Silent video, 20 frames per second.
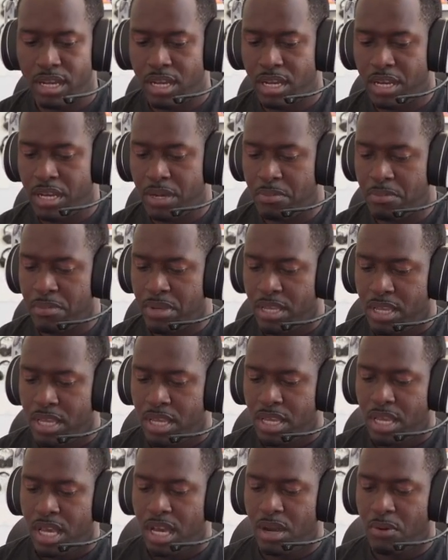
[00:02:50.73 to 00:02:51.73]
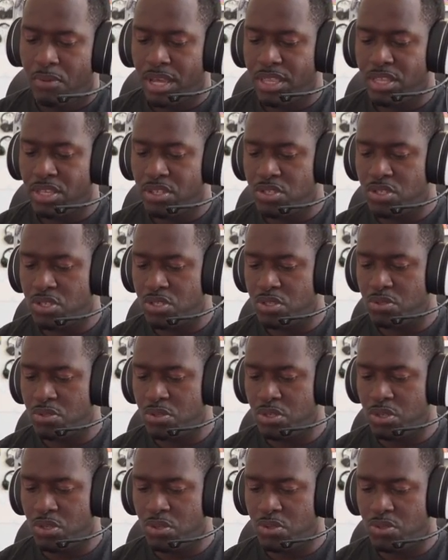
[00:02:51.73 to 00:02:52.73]
Um, I'd rather
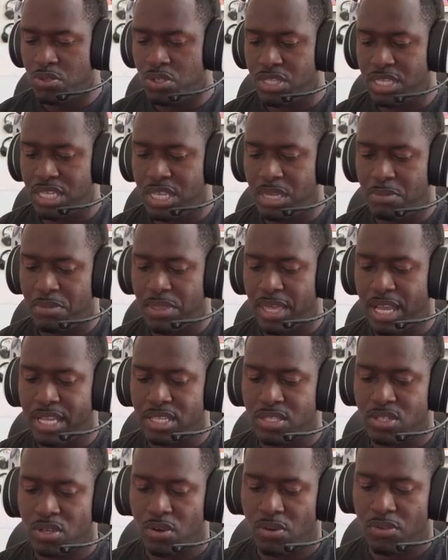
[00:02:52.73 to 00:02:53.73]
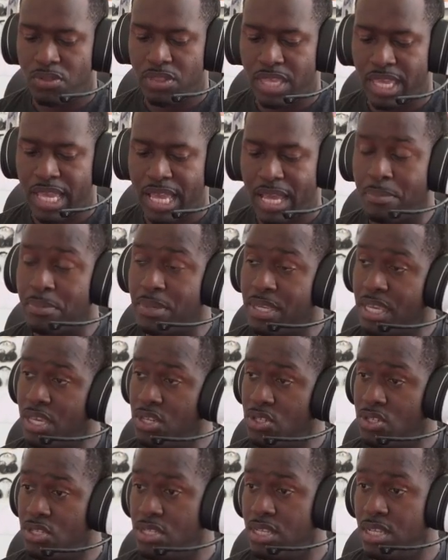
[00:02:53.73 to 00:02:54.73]
just, you know, just keep that on the
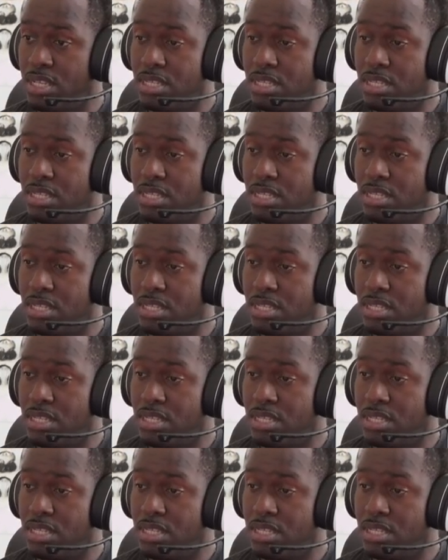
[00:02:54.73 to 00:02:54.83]
application